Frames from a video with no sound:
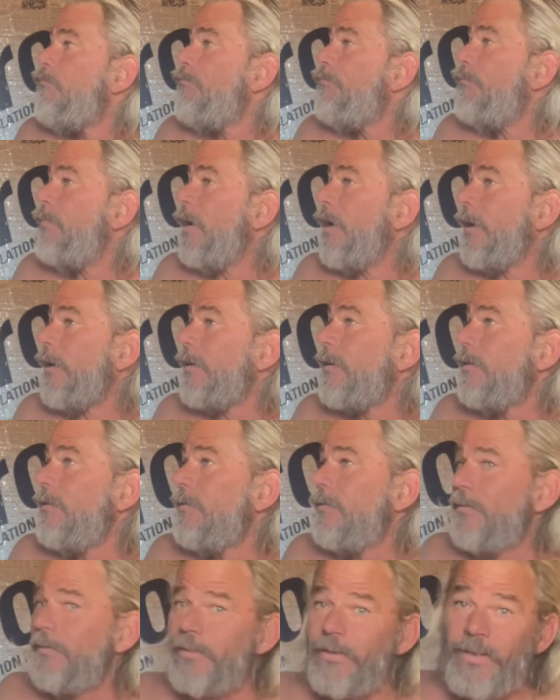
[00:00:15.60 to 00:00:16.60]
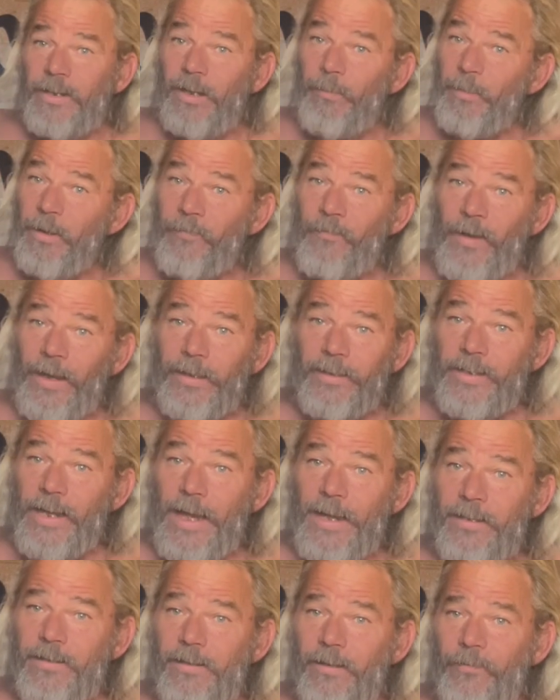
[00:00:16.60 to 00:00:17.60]
but it's going to be
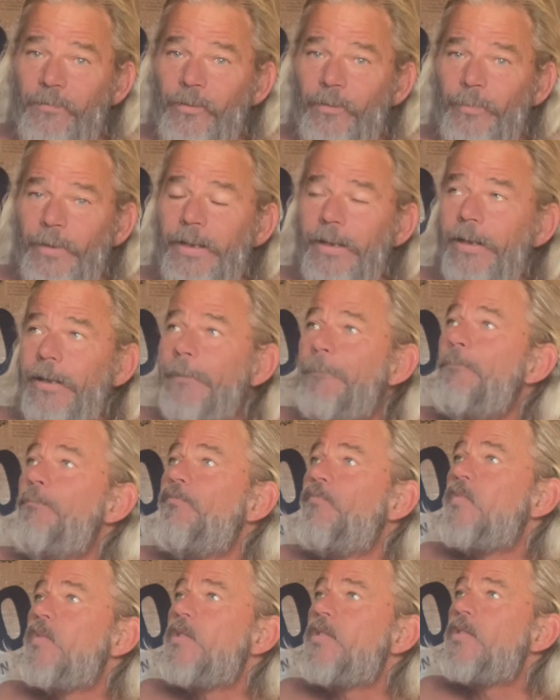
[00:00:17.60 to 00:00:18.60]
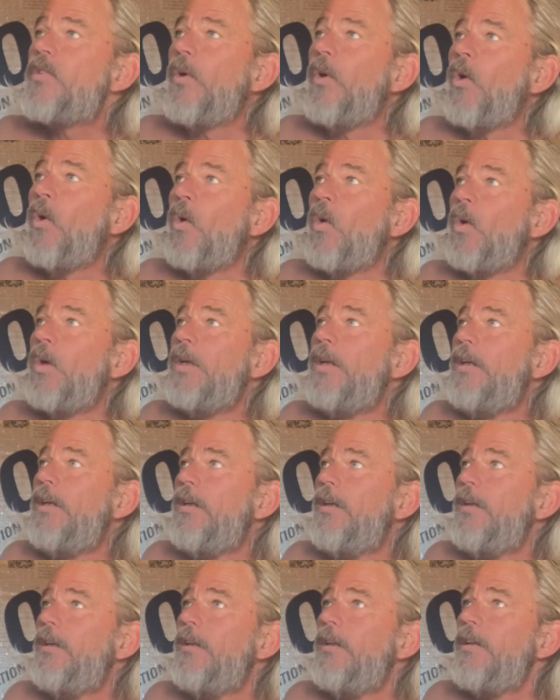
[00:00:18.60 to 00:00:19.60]
fantastic for me. So
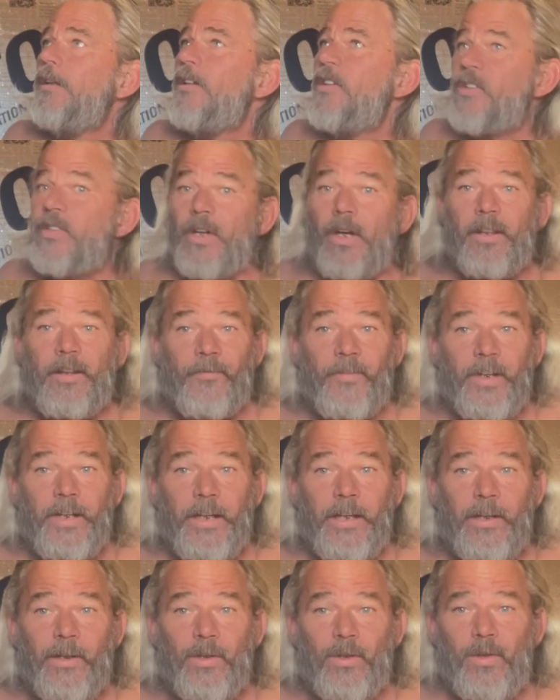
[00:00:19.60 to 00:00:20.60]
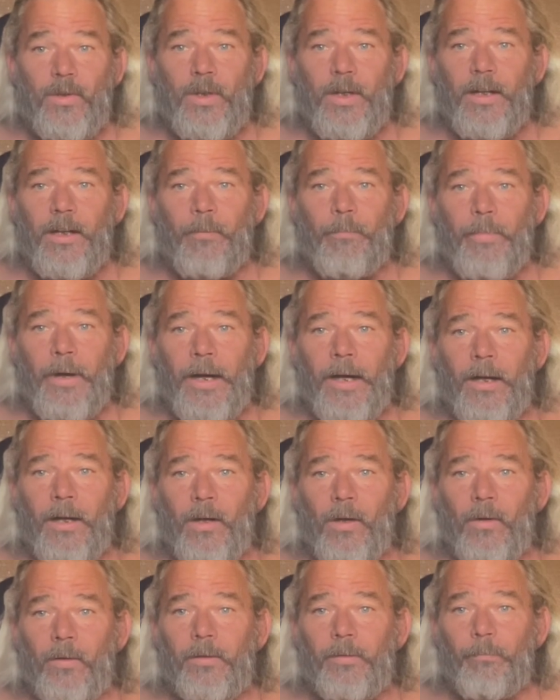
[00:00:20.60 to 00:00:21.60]
you saw the video
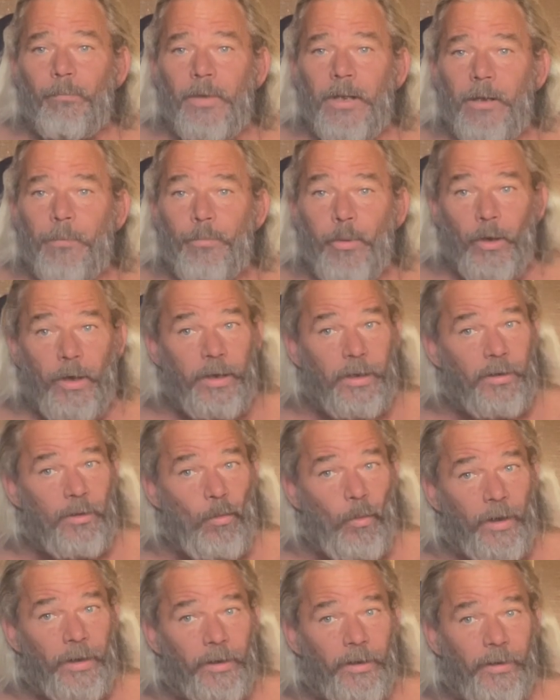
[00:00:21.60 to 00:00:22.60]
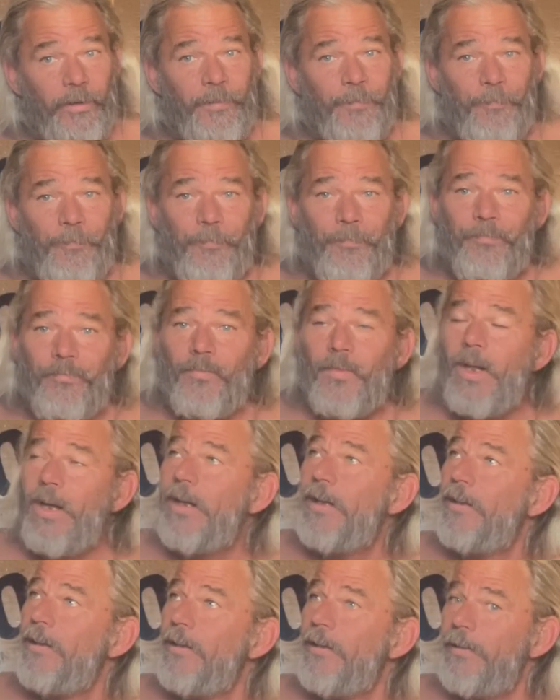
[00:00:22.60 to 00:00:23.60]
about me putting in the window.
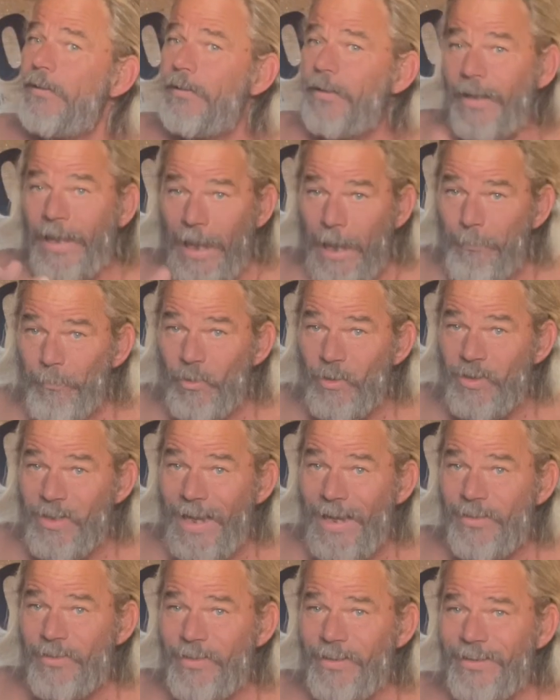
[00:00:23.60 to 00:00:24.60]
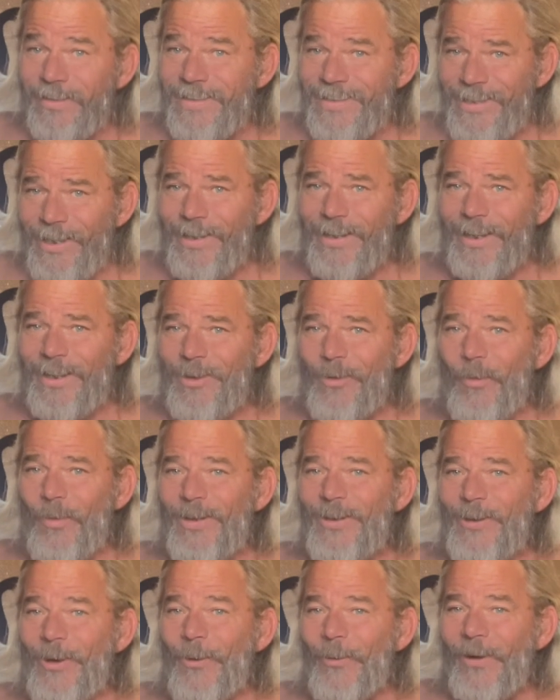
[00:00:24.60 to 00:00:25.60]
The camera is actually sitting in the
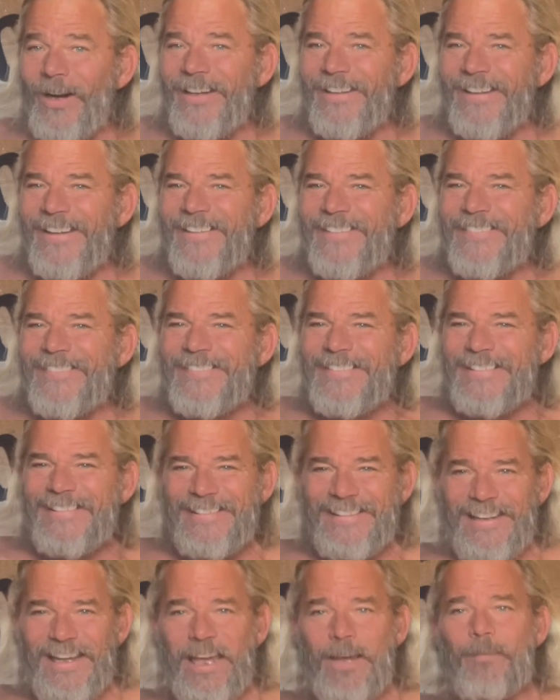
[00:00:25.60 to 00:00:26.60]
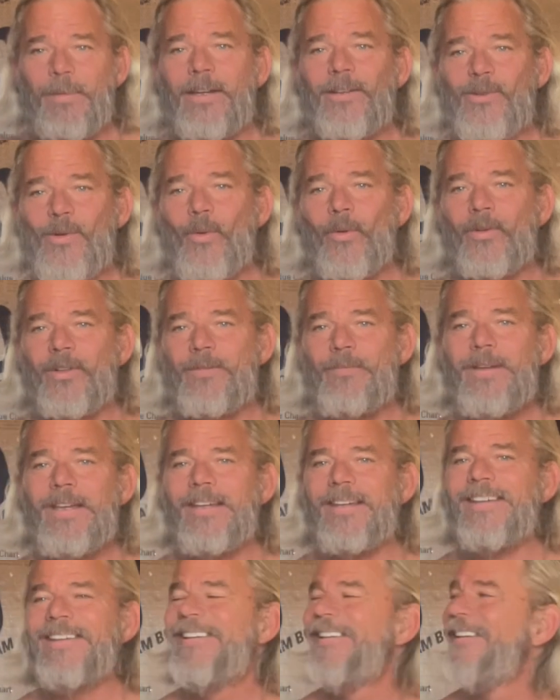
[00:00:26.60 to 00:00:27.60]
window right now, aiming towards me,